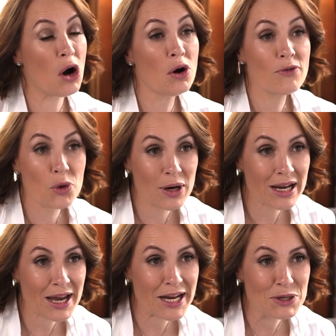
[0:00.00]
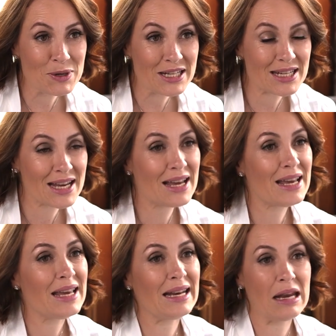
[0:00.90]
overall engagement,
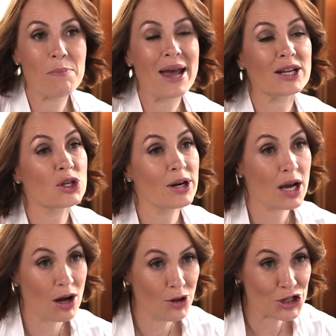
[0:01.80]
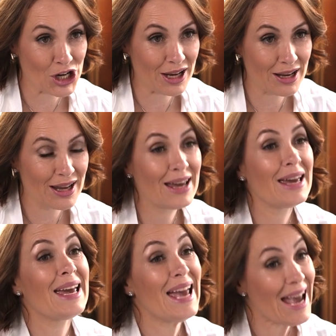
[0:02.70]
it impacts on culture,
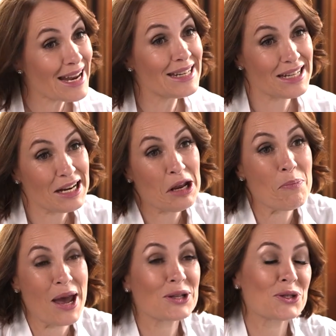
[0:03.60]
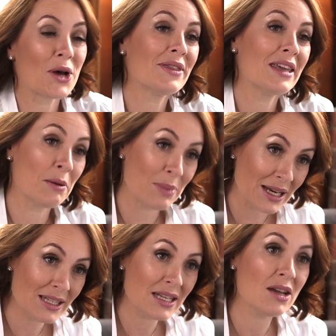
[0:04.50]
and it impacts on the
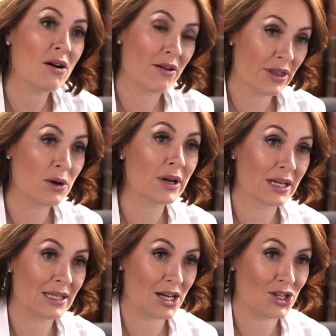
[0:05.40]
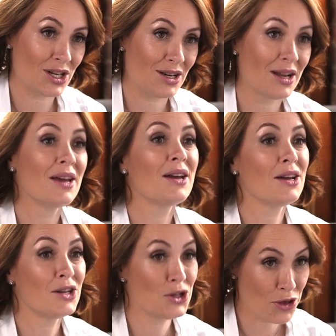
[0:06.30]
ability of the organization
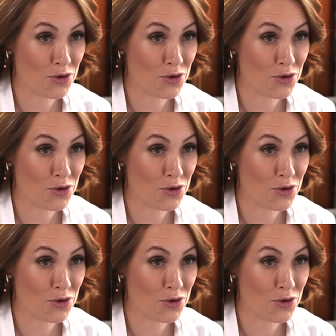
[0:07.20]
to